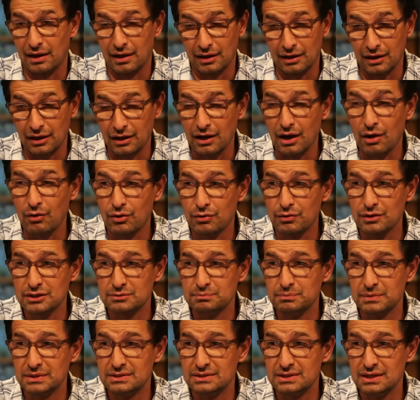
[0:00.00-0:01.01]
You know,
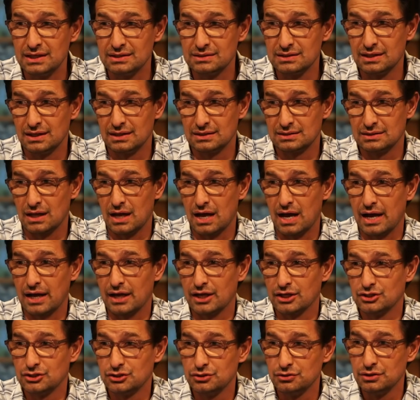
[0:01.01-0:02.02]
Christmas season is the
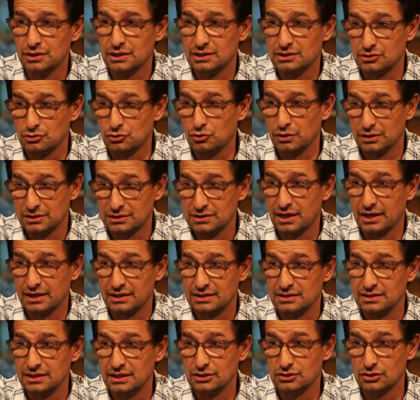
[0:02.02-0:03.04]
highest
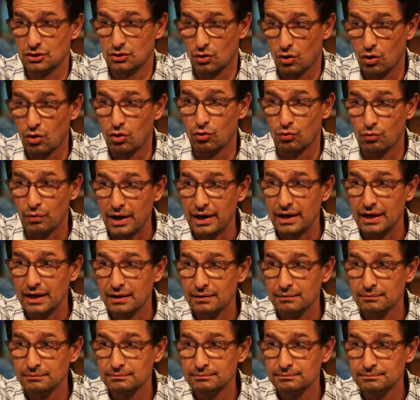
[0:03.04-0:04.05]
suicide season already.